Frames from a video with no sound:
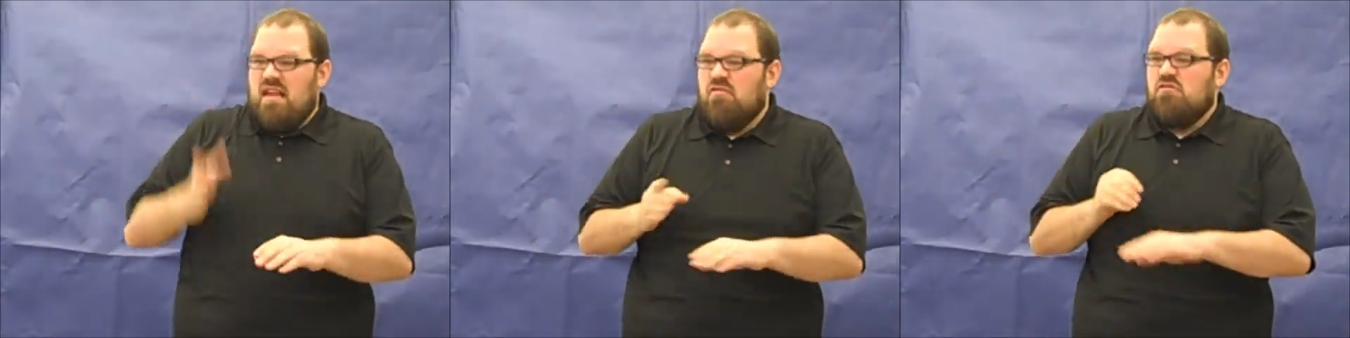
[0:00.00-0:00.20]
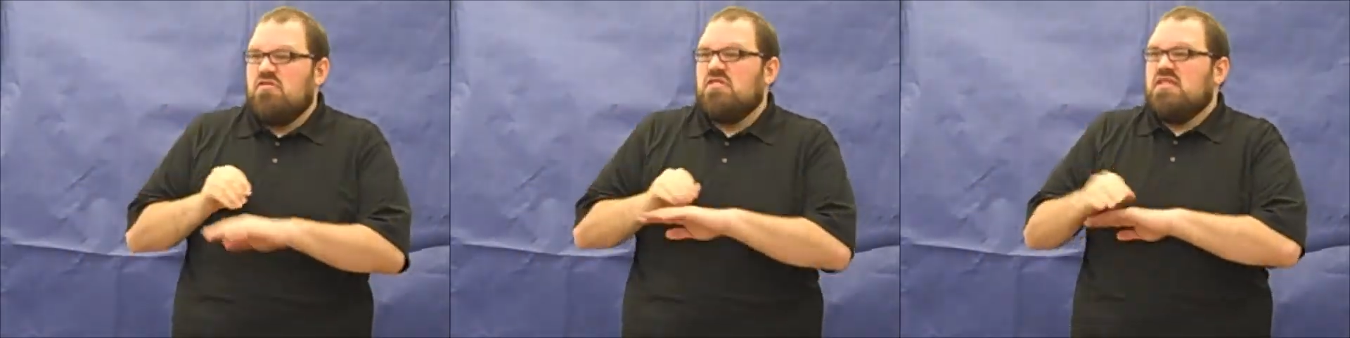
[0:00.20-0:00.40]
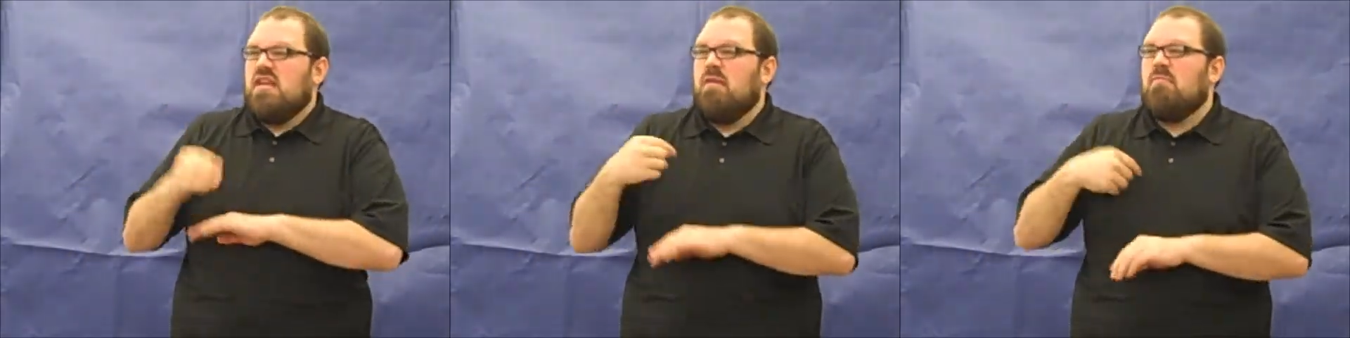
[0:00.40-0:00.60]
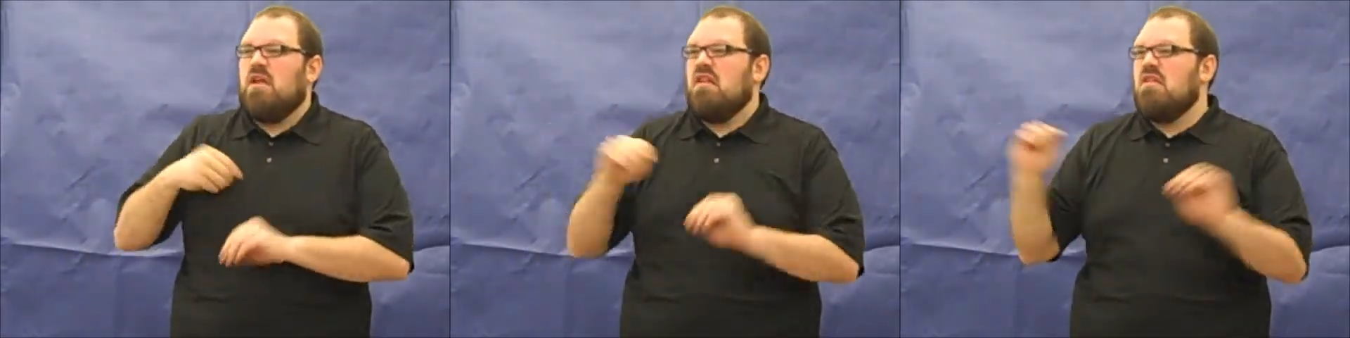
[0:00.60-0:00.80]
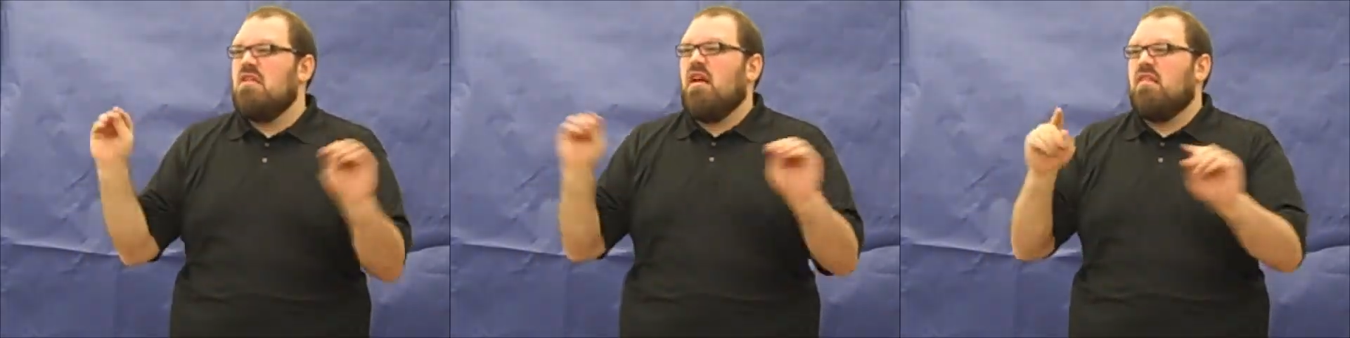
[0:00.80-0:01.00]
until you
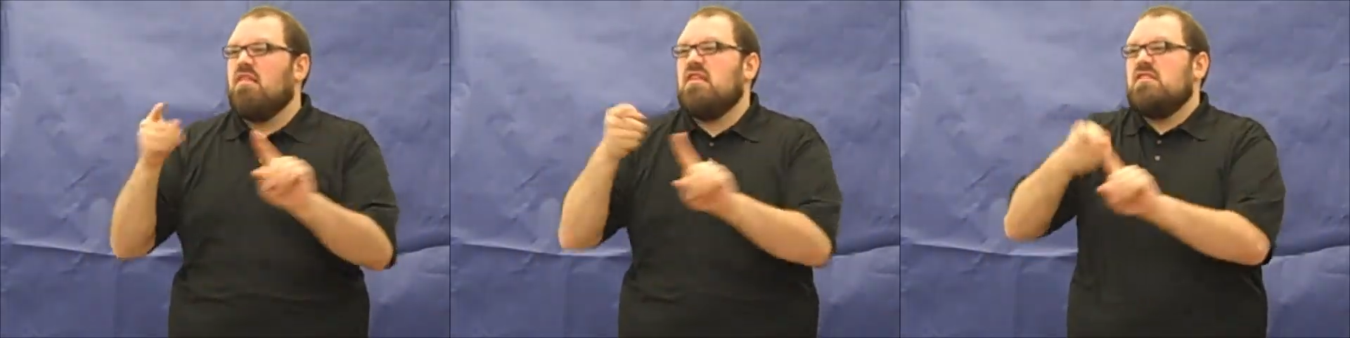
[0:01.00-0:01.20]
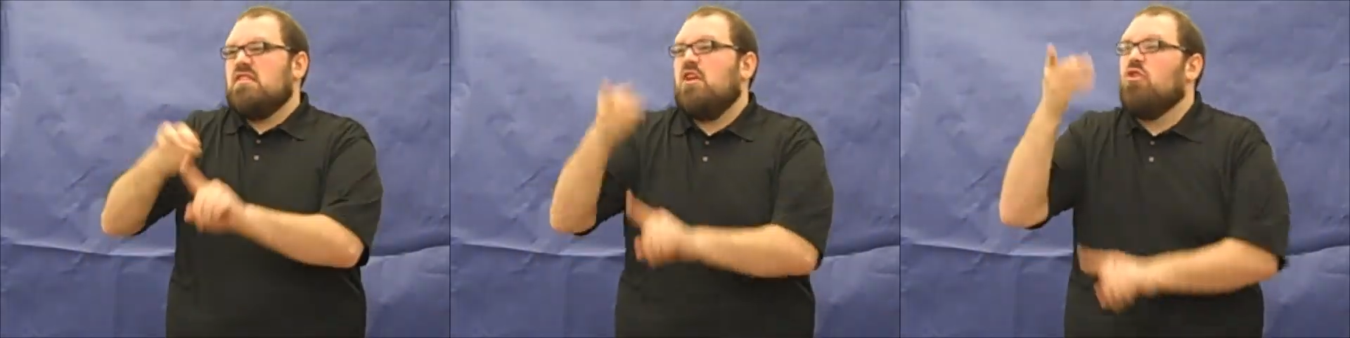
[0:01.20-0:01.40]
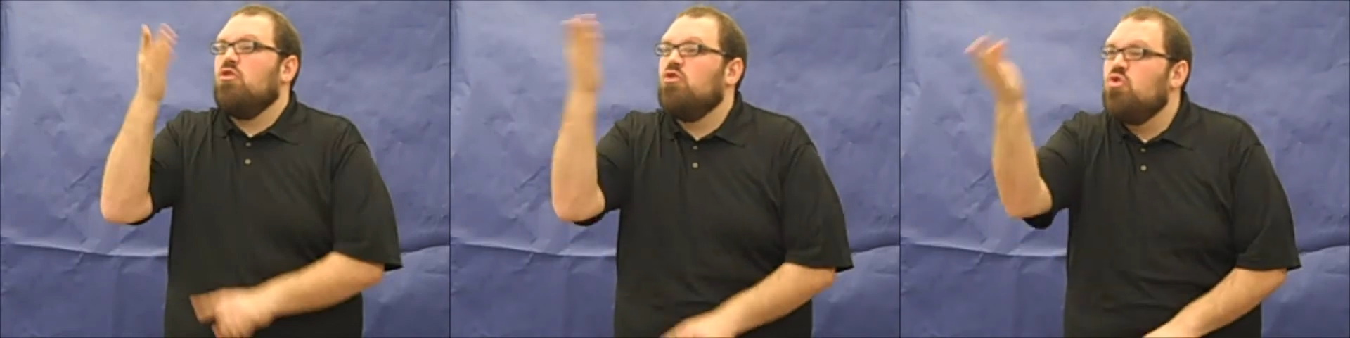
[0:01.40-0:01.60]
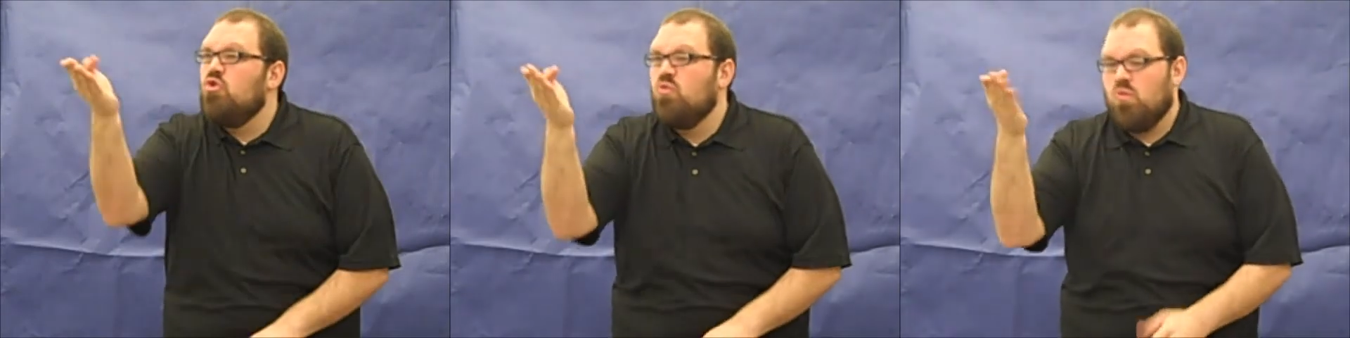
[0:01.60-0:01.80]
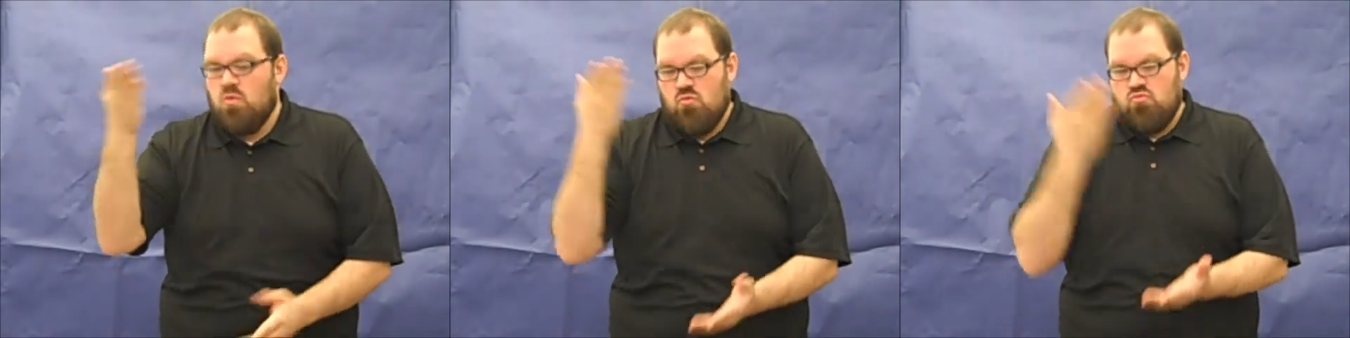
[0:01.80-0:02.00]
showed up,
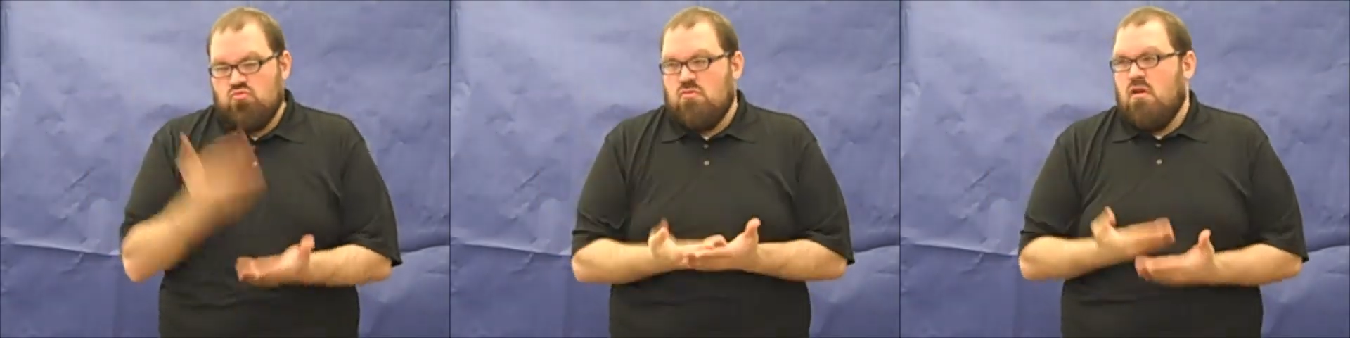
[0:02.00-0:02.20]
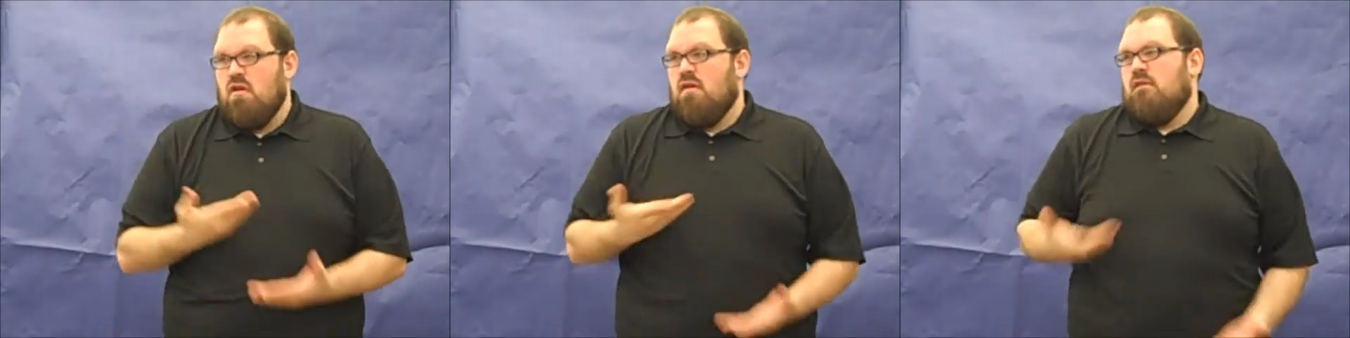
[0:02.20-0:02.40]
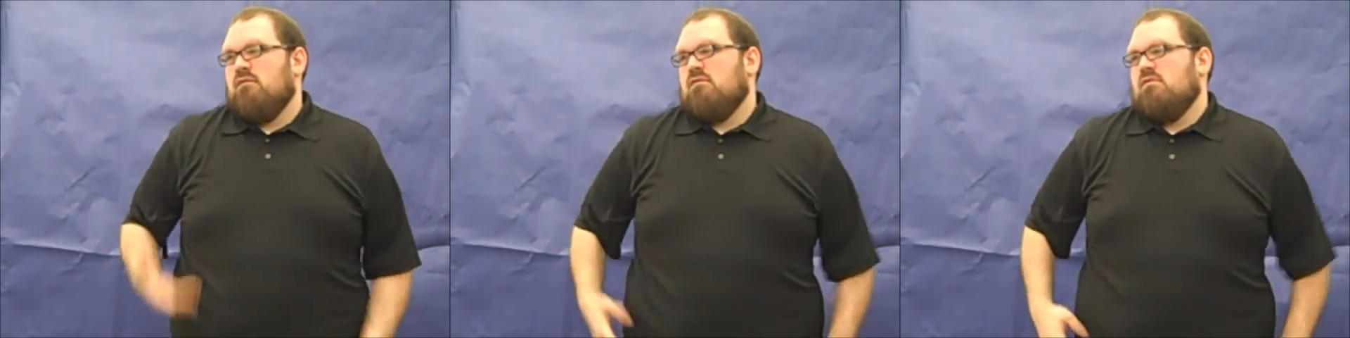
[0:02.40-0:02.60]
said Peeta.